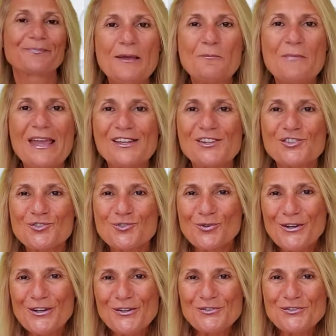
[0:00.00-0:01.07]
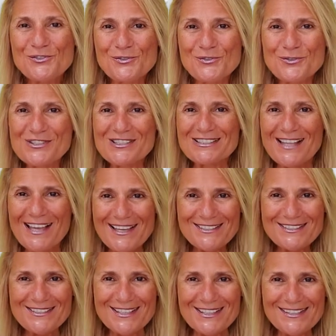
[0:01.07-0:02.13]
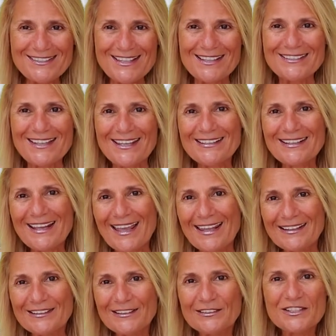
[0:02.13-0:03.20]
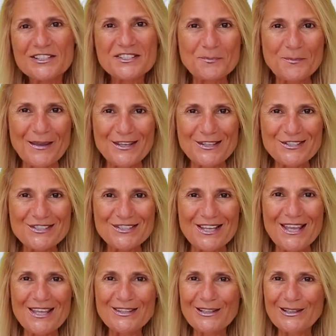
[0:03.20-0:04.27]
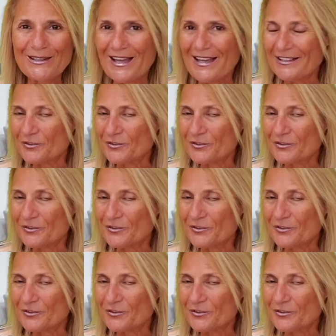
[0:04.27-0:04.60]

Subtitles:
Make sure you choose lighting that can handle the space and the light